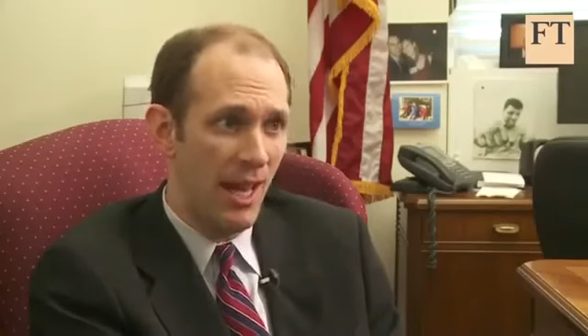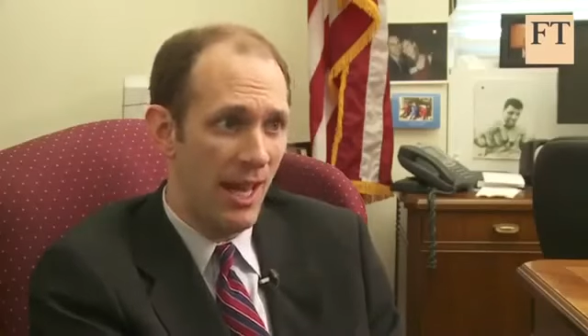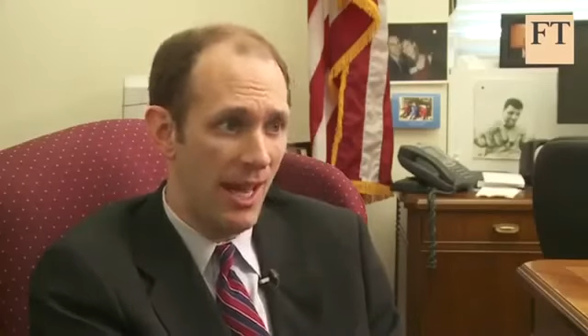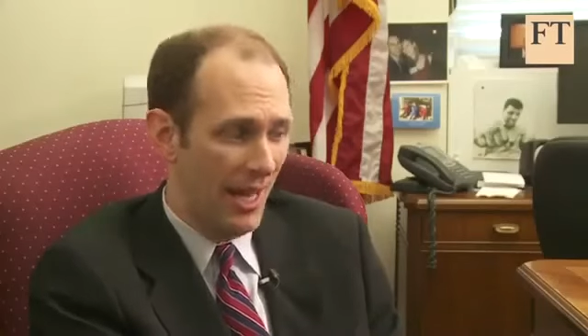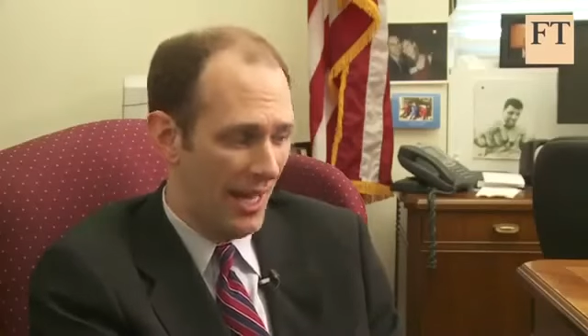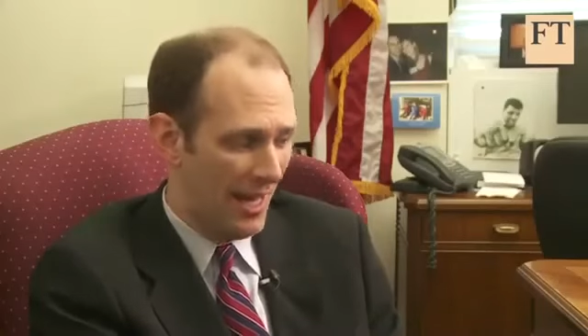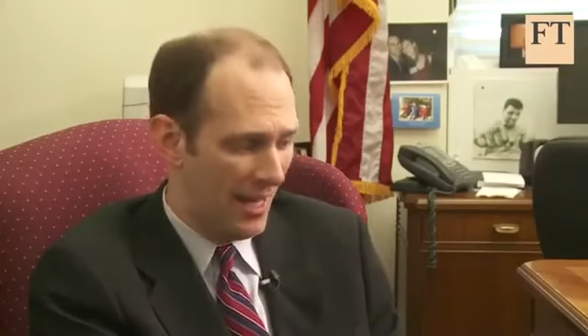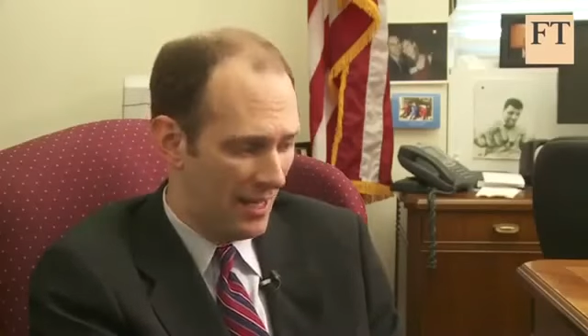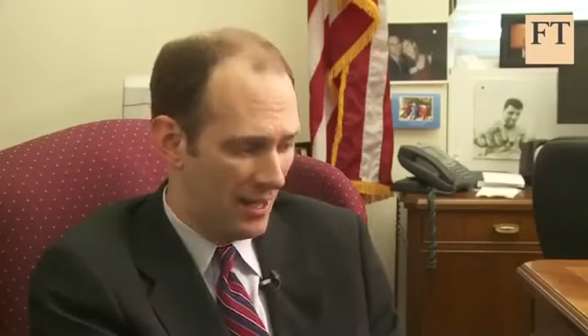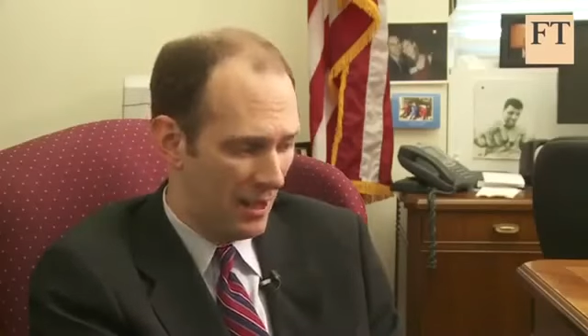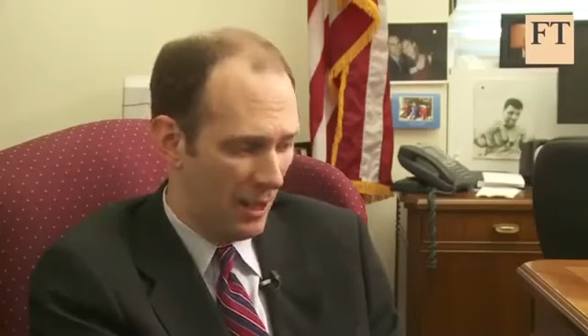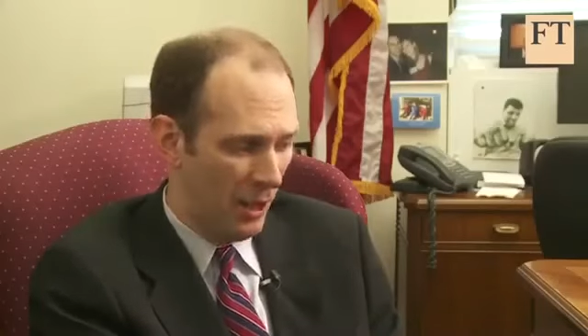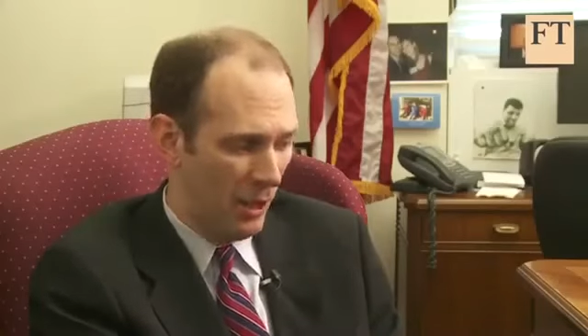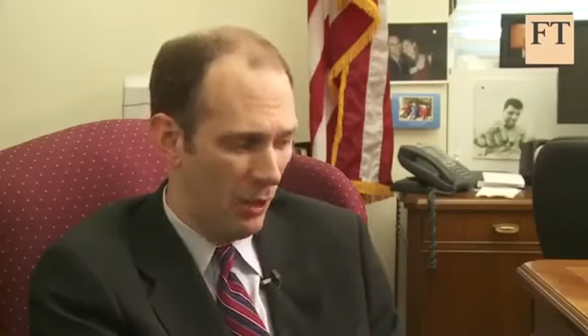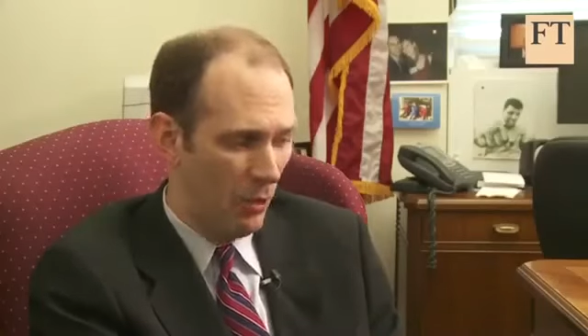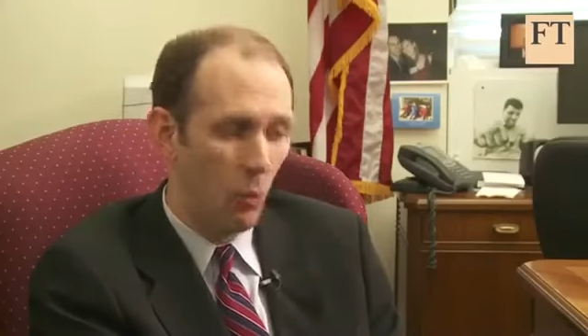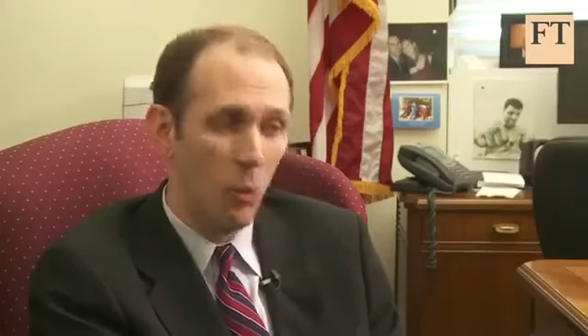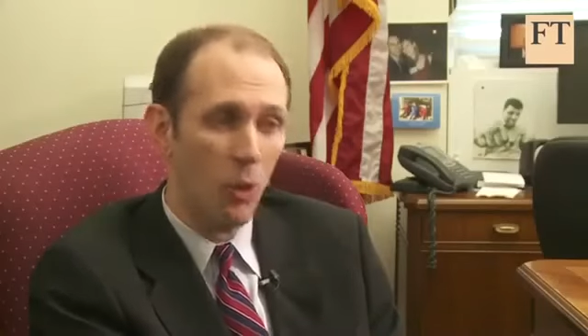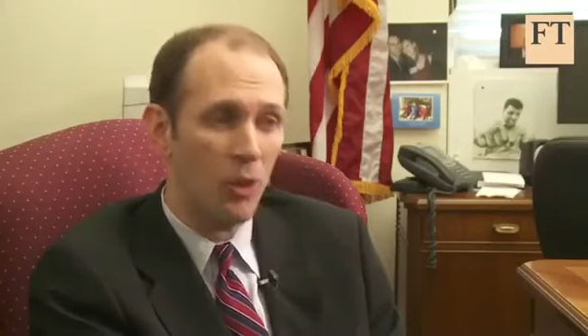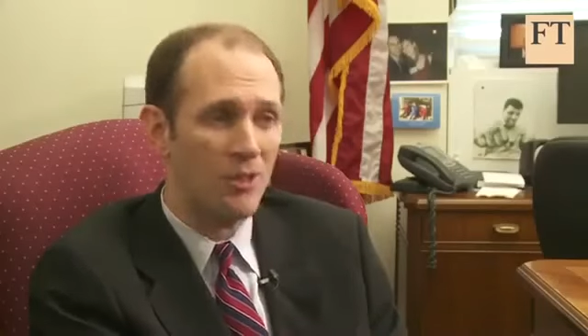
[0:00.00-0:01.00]
and
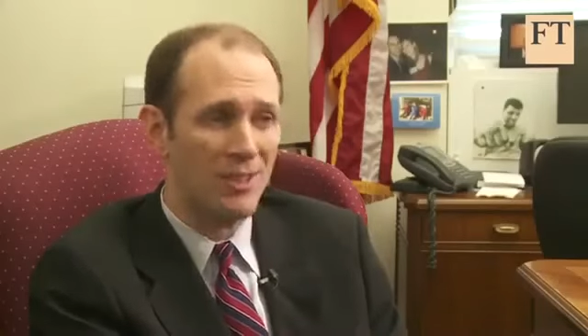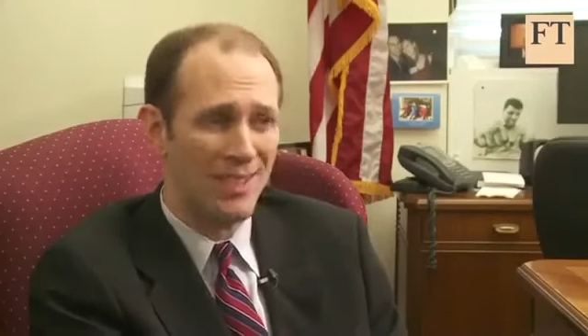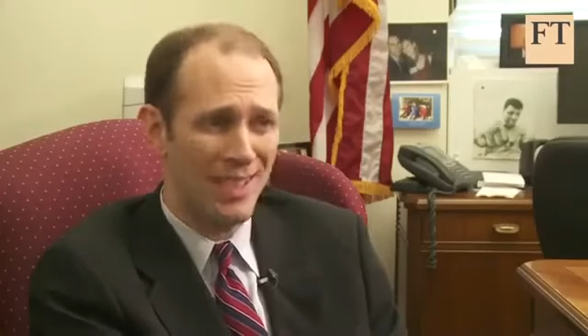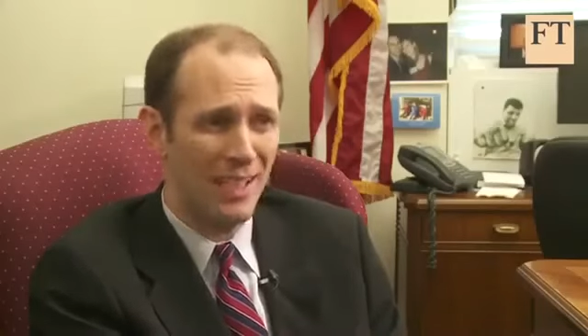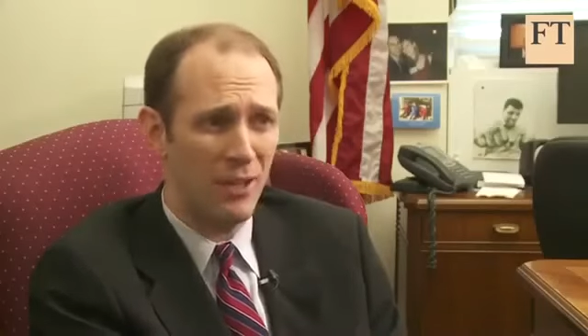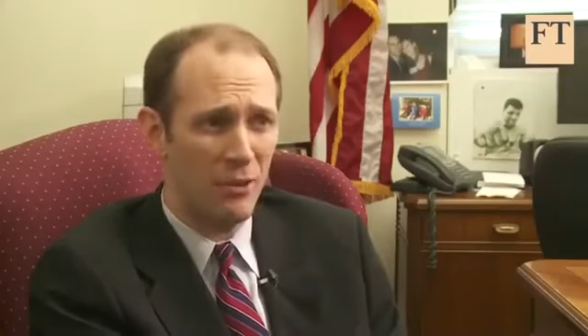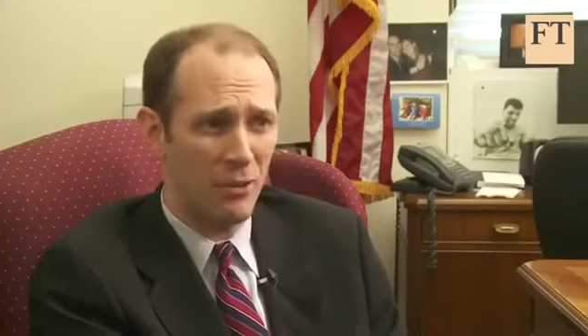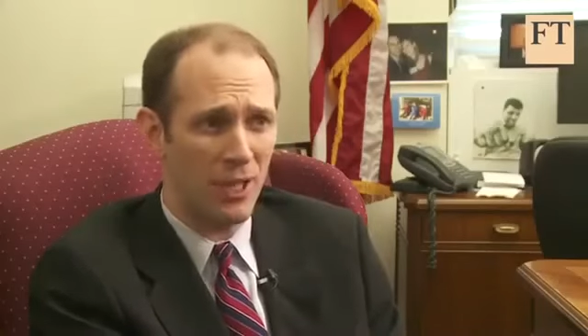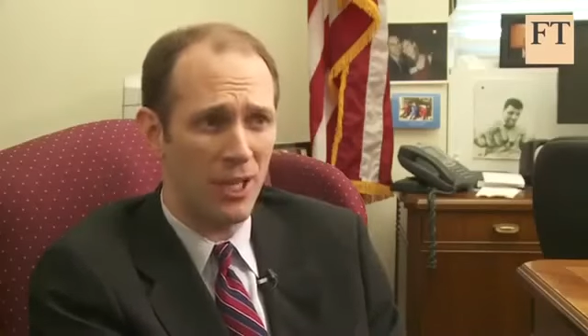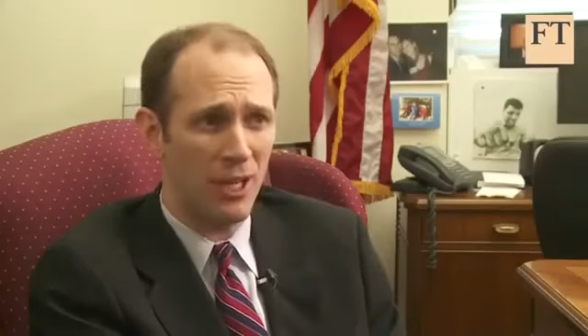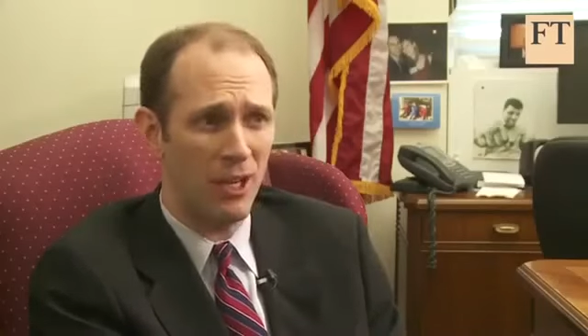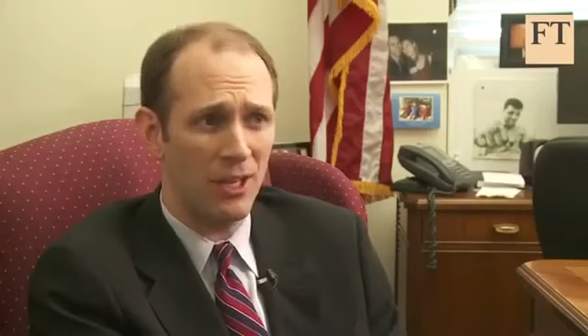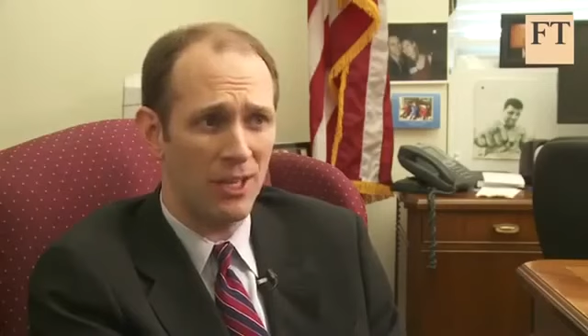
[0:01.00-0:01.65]
we're teetering